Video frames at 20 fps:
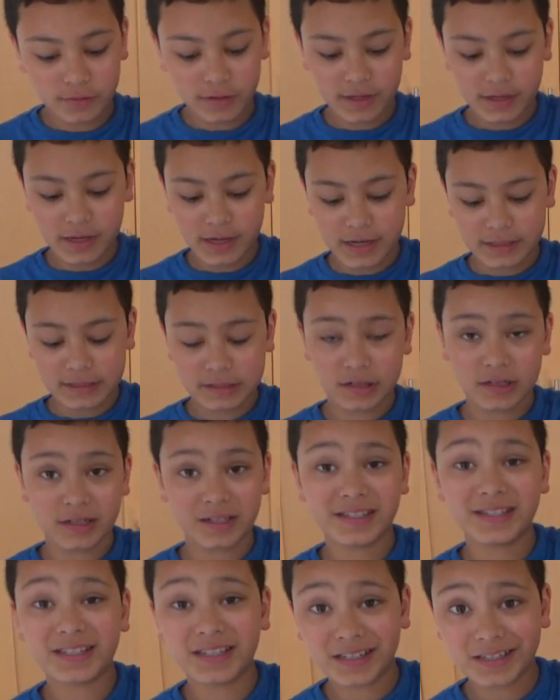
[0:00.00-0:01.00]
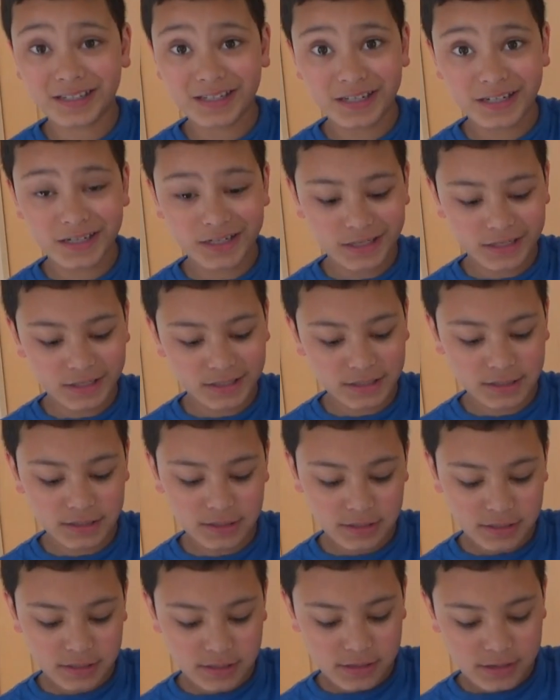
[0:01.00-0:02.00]
it adds like a
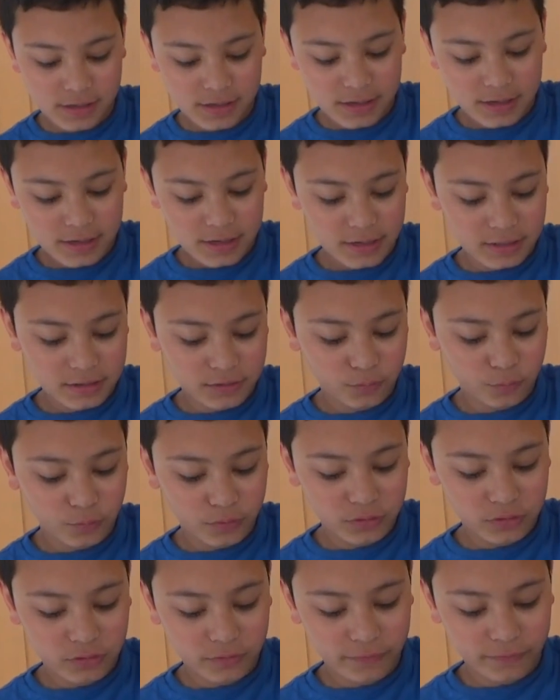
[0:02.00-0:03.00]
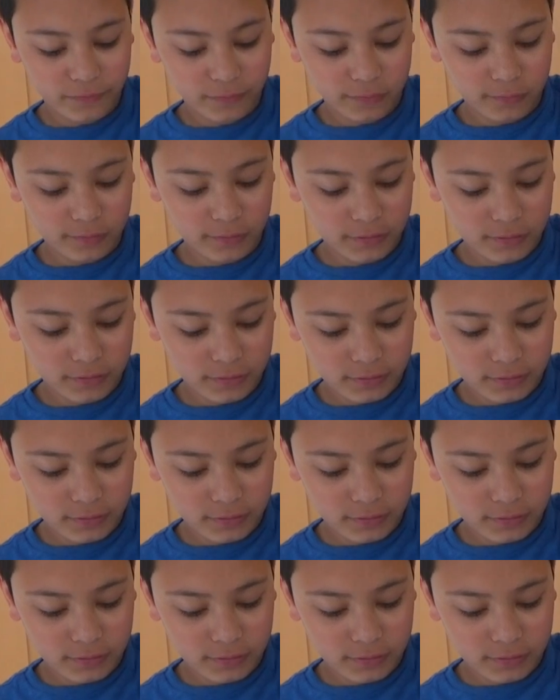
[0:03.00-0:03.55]
silkiness and a wonderful